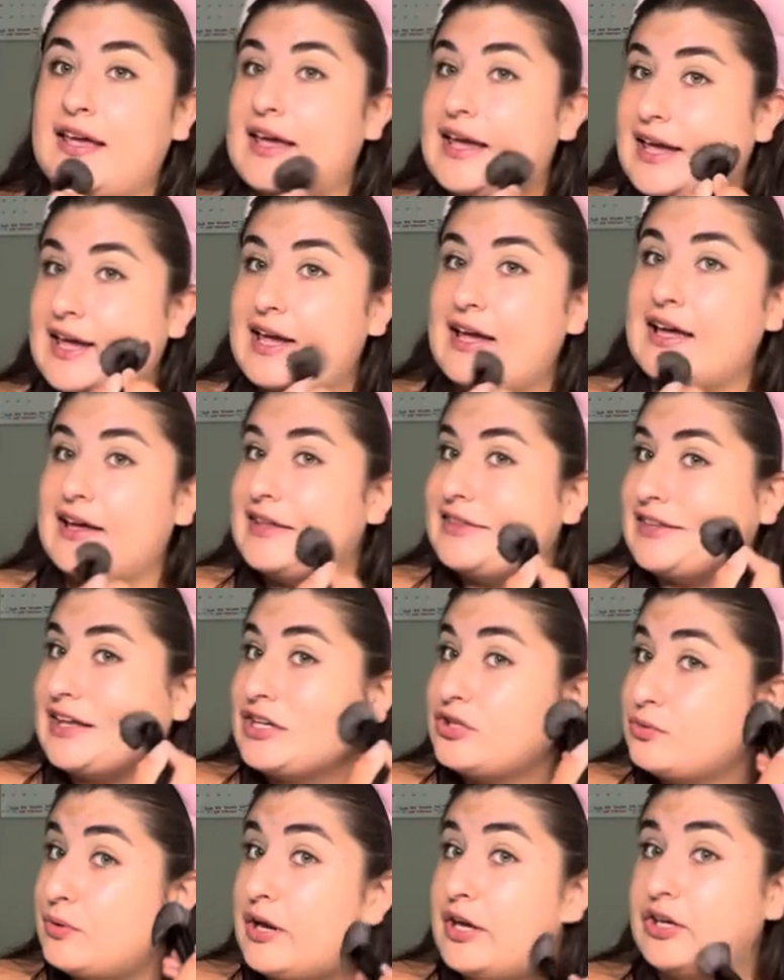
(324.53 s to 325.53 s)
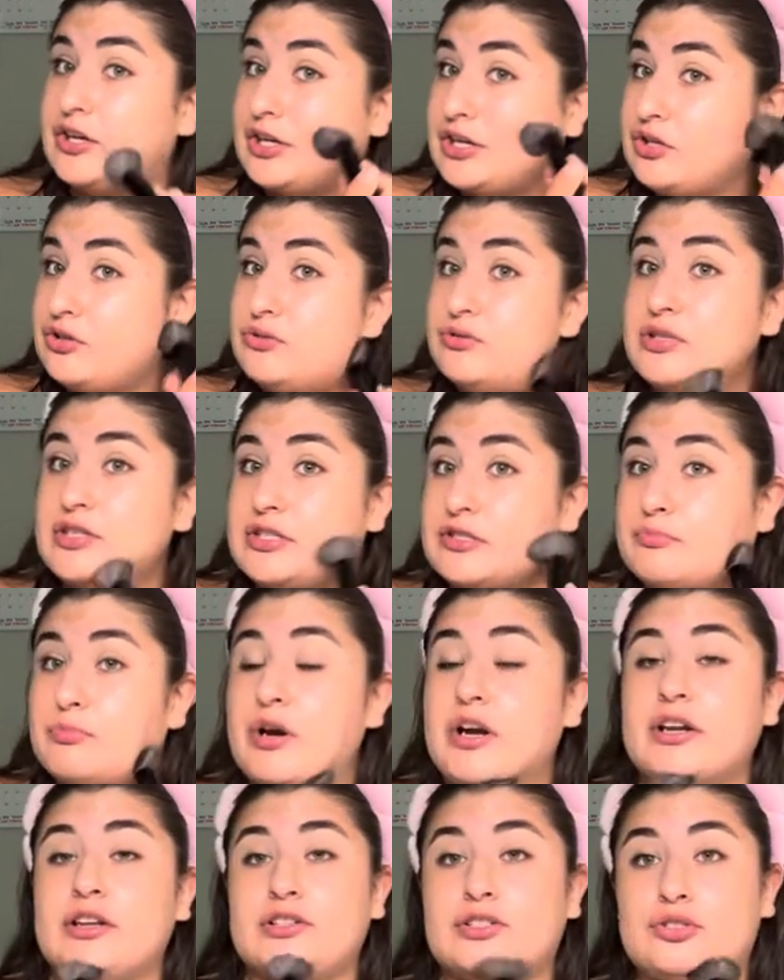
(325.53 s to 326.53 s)
and that's why i couldn't use these
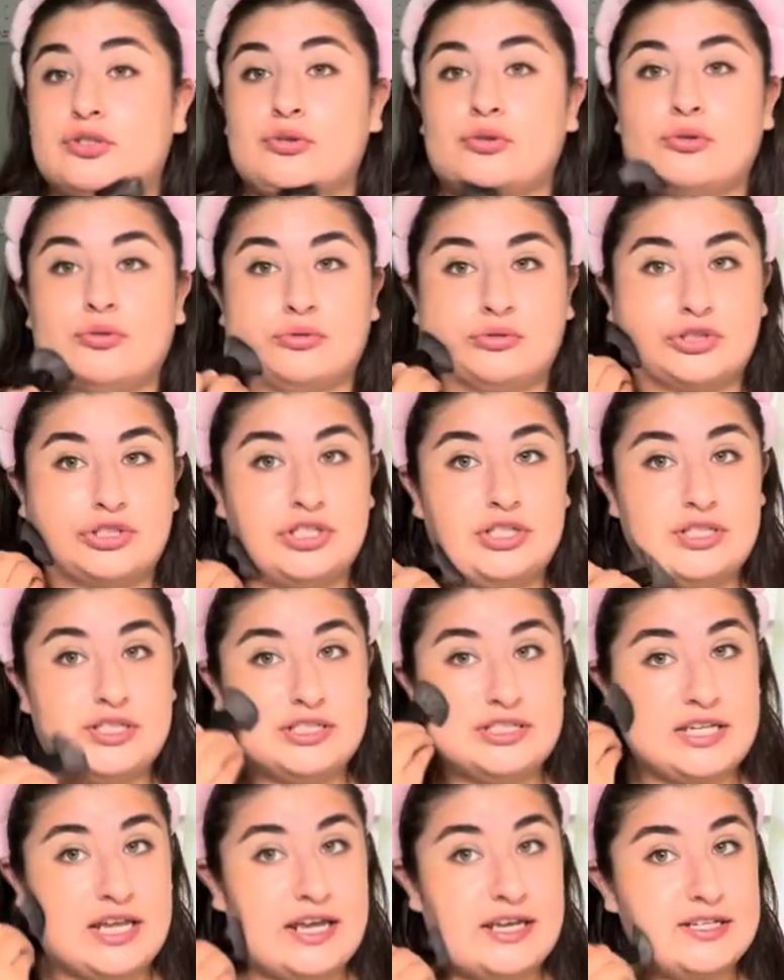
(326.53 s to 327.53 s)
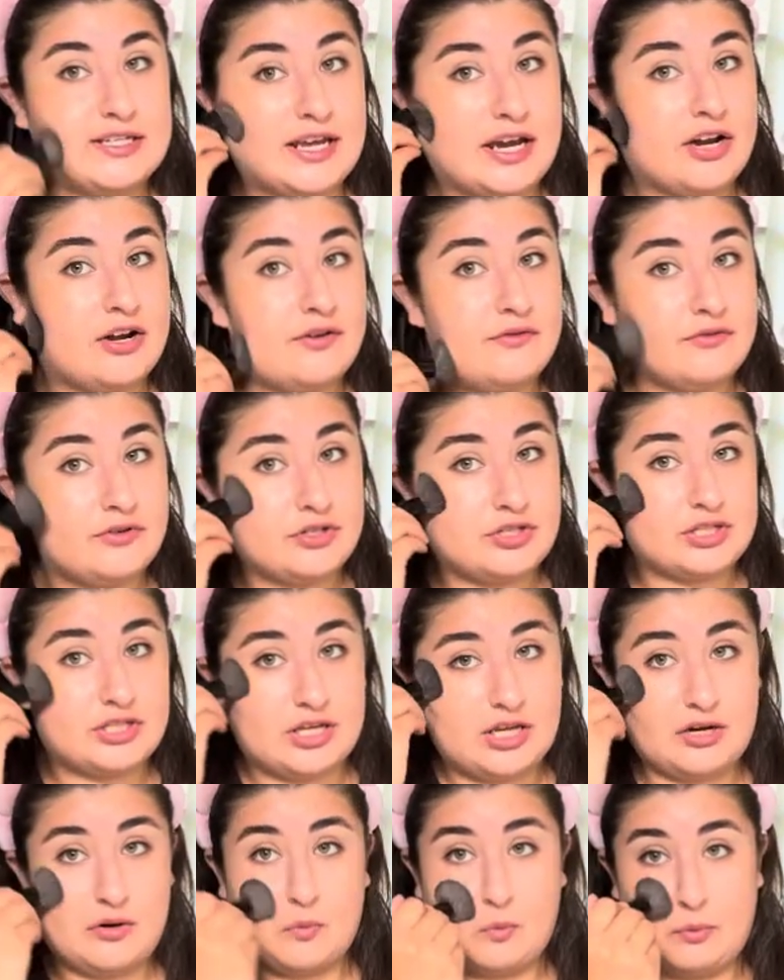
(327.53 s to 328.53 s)
products so just take care of your
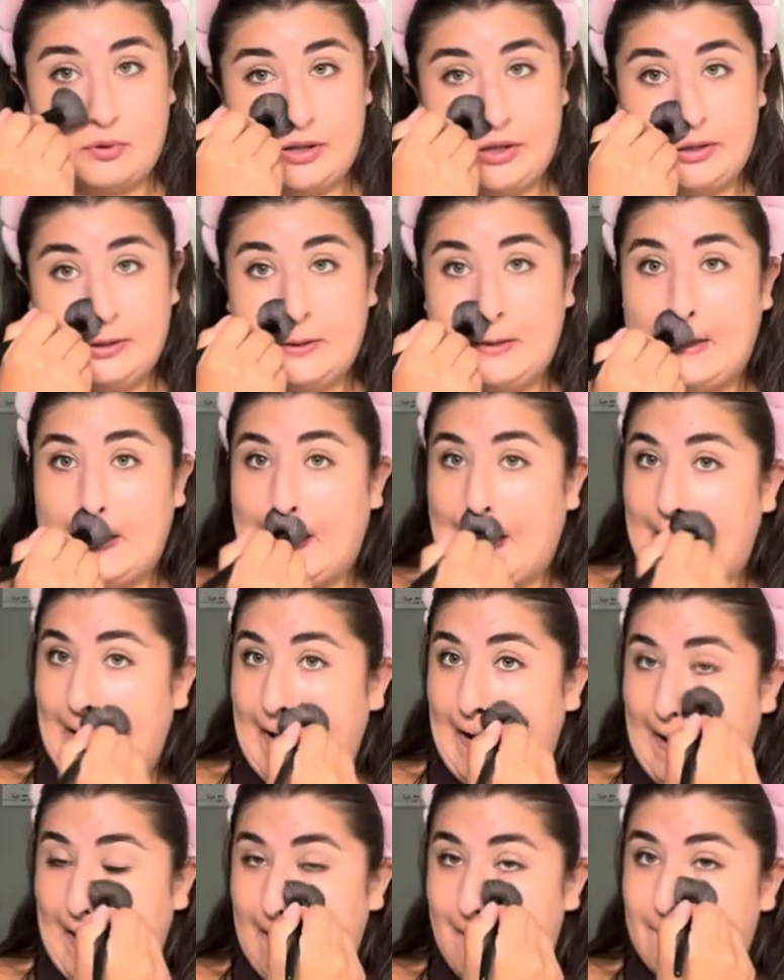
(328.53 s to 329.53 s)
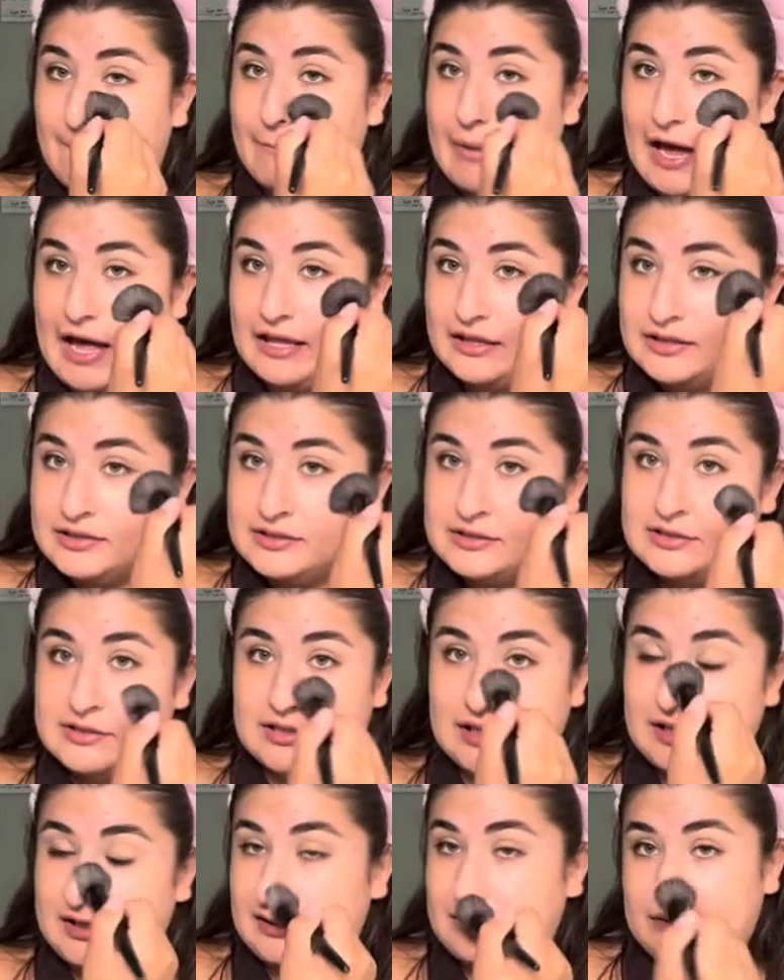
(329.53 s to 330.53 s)
skin well and balance
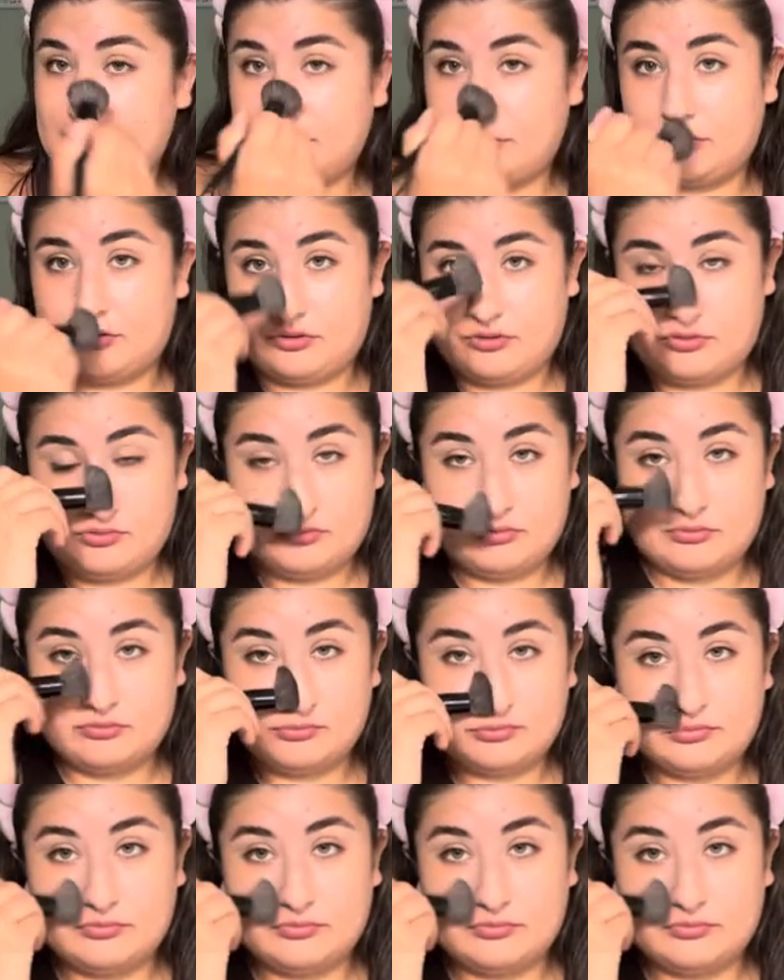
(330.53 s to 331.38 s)
it you know